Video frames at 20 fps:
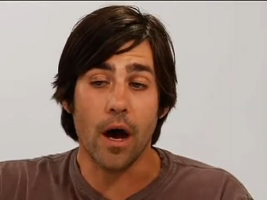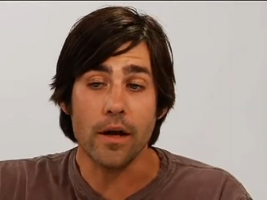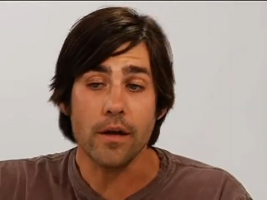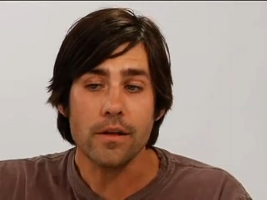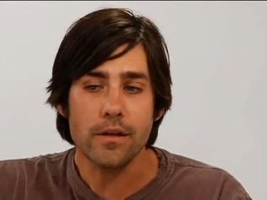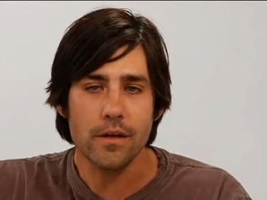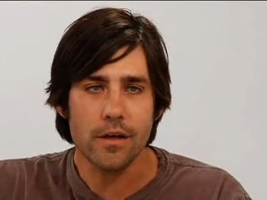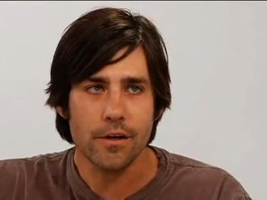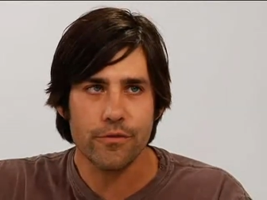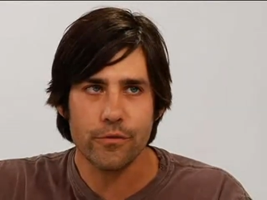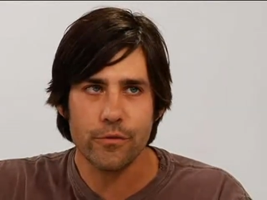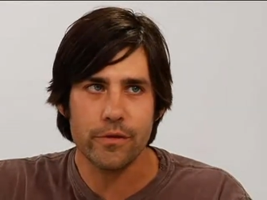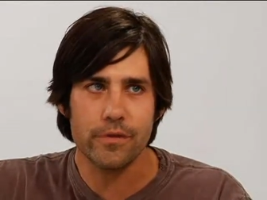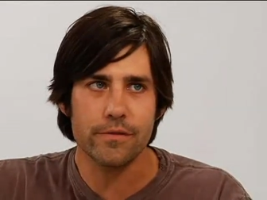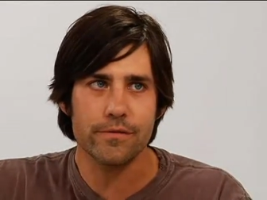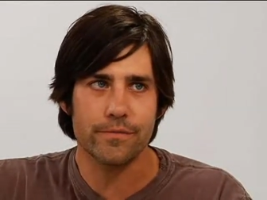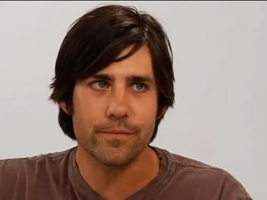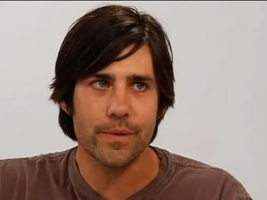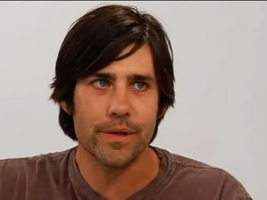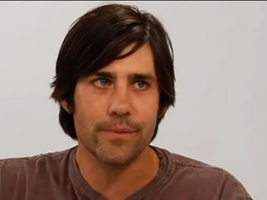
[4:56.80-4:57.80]
Oddly enough,
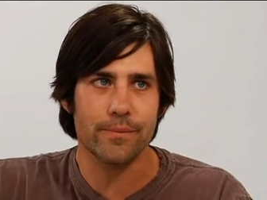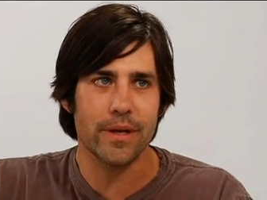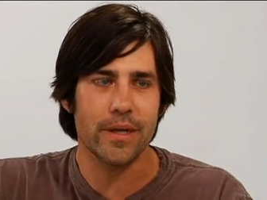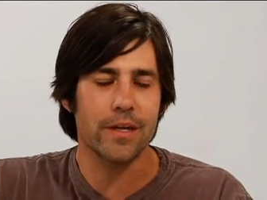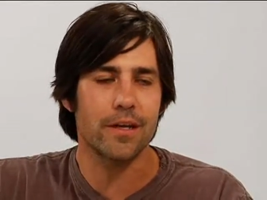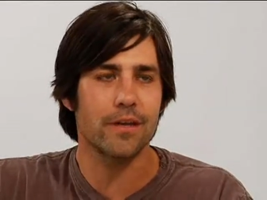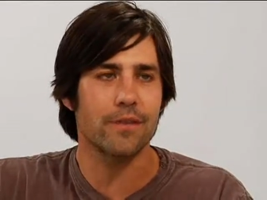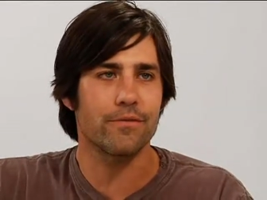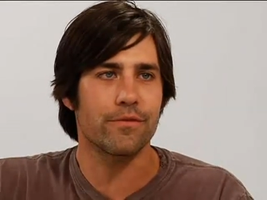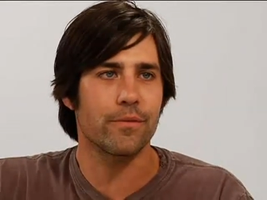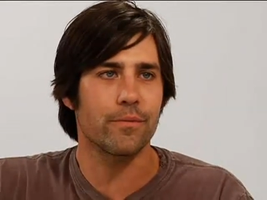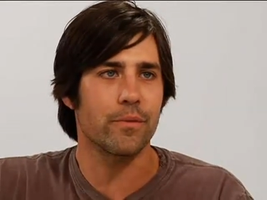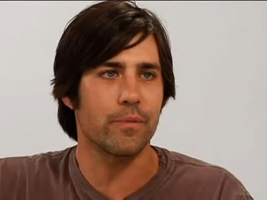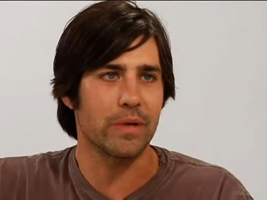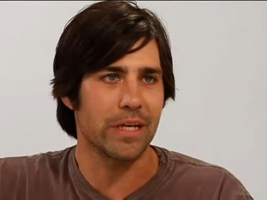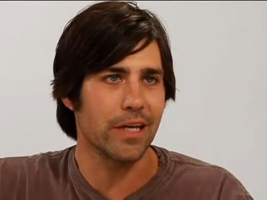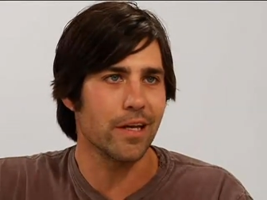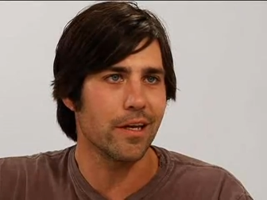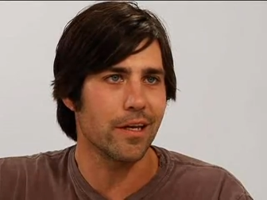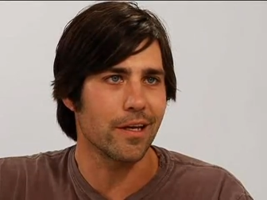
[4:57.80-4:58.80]
we've been making from
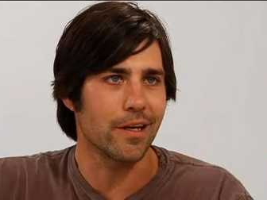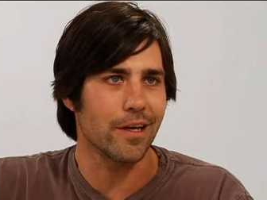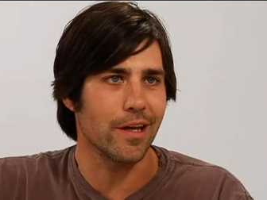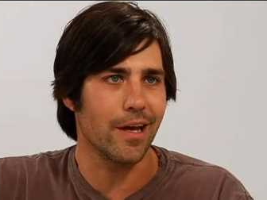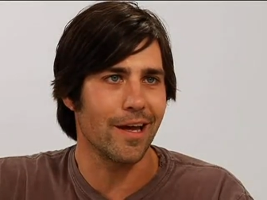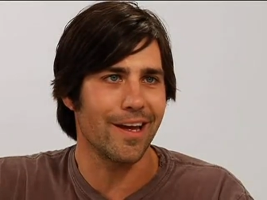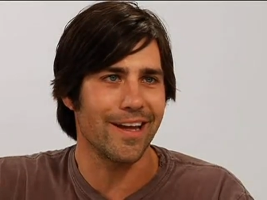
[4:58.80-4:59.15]
the beginning,